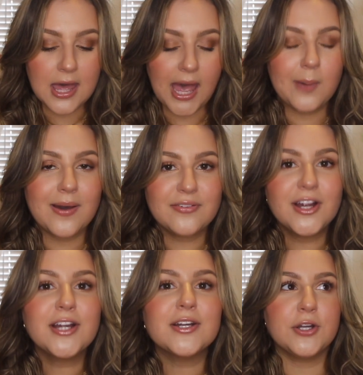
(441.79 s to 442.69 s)

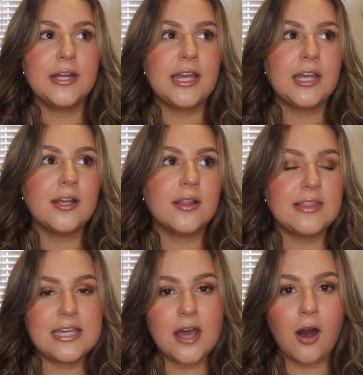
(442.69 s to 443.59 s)
However, during
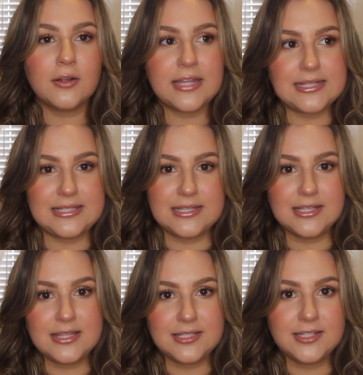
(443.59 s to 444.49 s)
the holiday
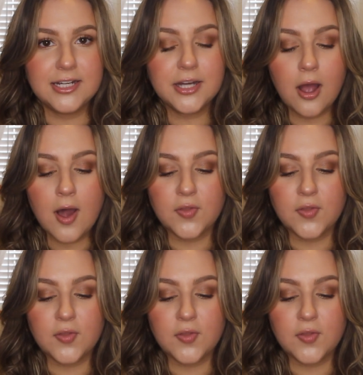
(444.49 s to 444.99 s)
season this year,